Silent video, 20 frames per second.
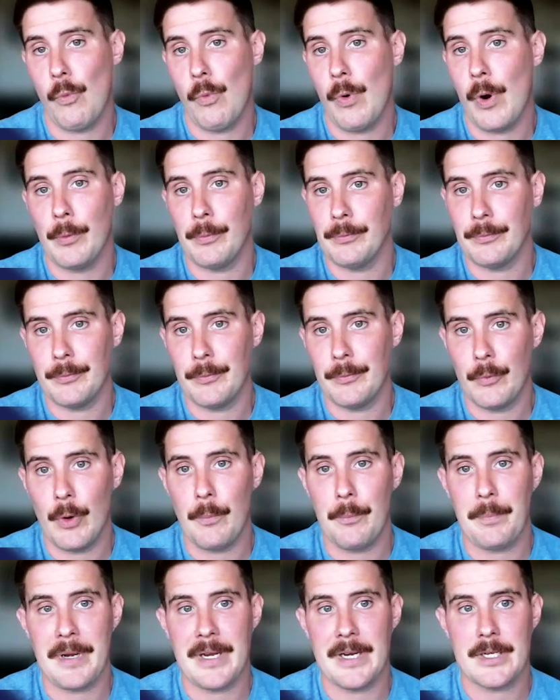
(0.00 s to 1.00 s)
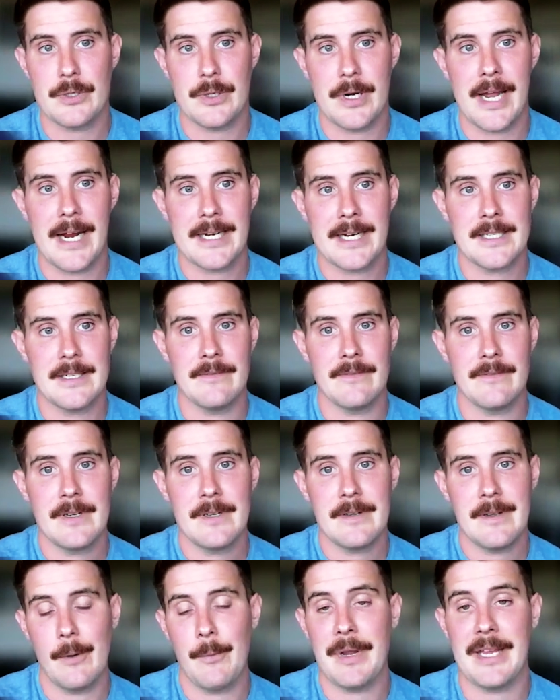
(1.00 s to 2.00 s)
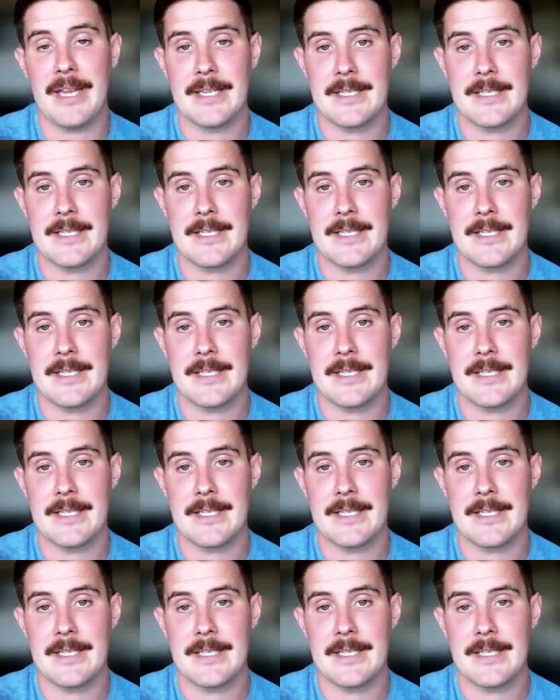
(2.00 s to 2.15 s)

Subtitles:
won't be attractive, and we